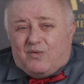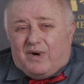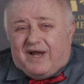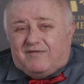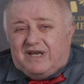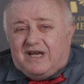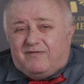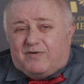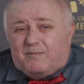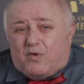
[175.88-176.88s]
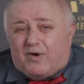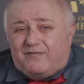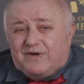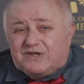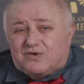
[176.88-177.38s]
We have a need for more
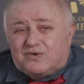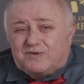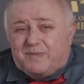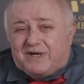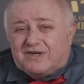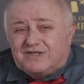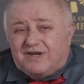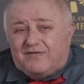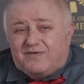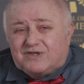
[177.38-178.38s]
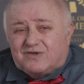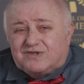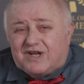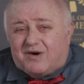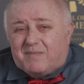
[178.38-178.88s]
officials because the
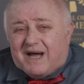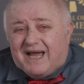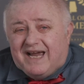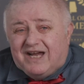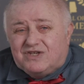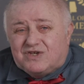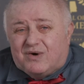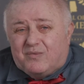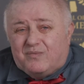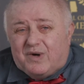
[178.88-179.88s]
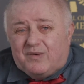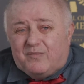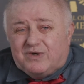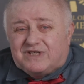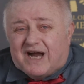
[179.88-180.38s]
officials that are my age are
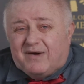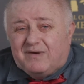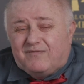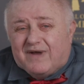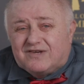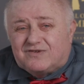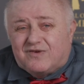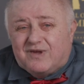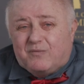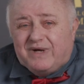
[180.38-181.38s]
retiring faster than